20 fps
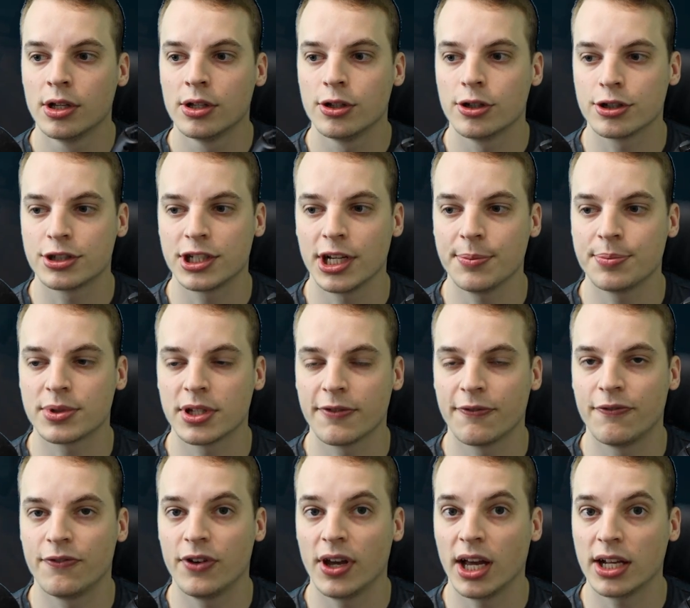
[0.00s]
your ship's
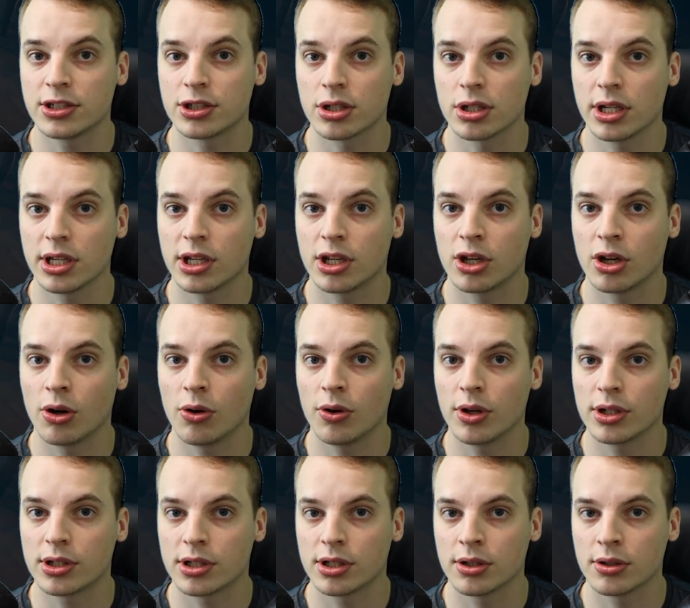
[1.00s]
eventually
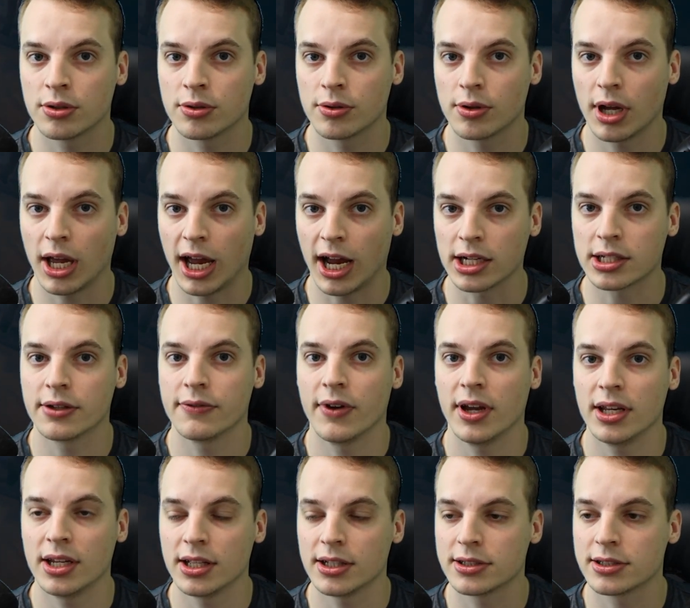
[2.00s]
going to
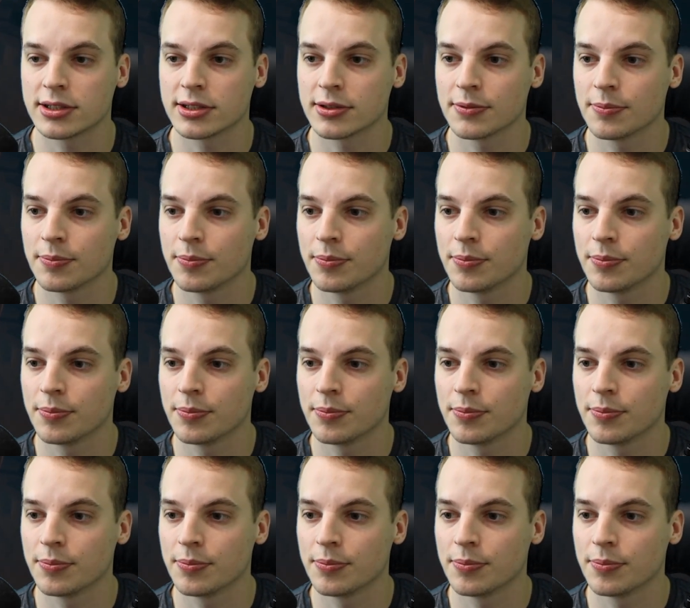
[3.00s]
activate its